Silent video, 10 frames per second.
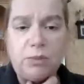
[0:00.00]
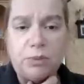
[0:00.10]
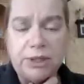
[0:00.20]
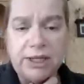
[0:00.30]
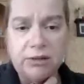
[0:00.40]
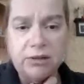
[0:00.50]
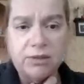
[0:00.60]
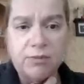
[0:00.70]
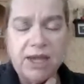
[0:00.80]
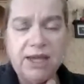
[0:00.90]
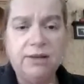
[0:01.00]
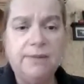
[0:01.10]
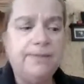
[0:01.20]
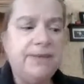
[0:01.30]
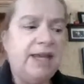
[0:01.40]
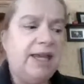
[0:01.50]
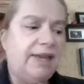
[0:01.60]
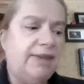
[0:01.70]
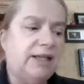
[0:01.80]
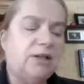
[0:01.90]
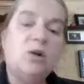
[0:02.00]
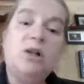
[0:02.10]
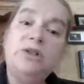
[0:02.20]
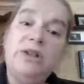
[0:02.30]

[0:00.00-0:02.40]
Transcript: pronounced, a male, and that's called your